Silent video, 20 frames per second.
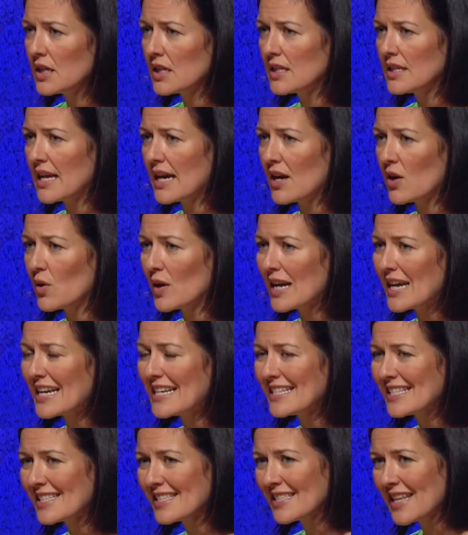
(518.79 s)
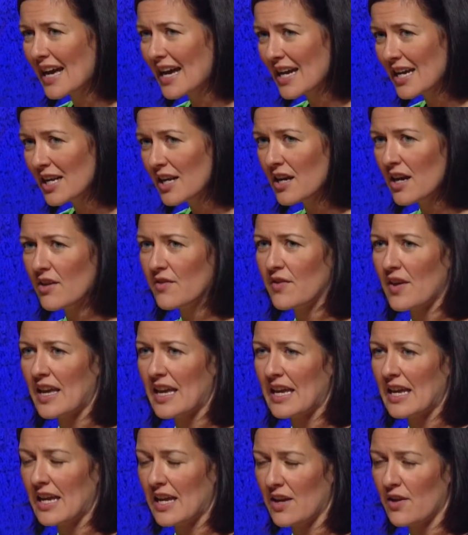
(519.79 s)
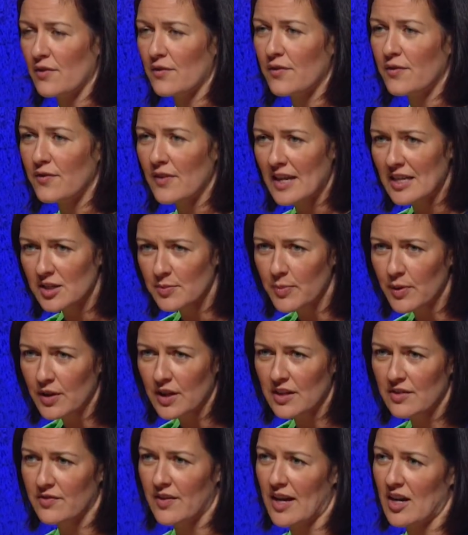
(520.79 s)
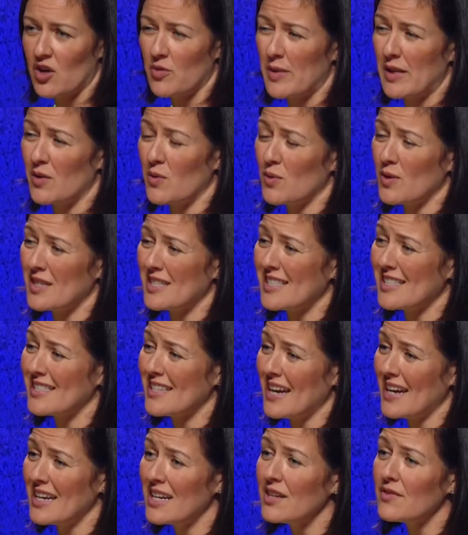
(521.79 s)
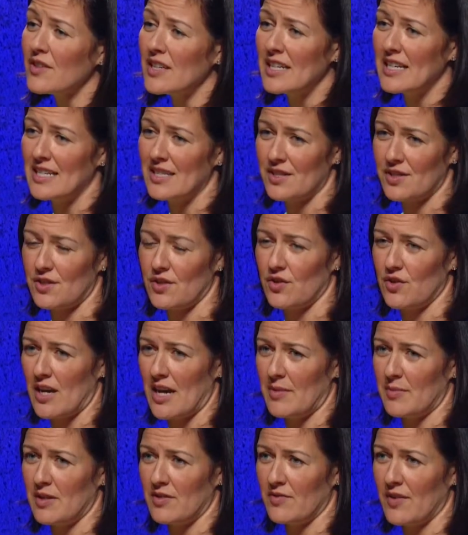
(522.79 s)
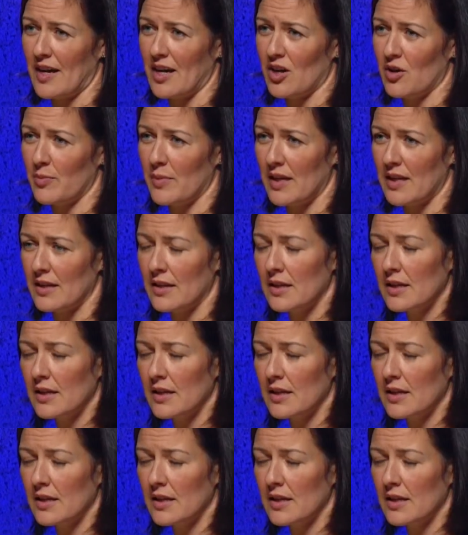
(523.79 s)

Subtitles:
Now, inside of a Facebook environment or inside of an Instagram environment,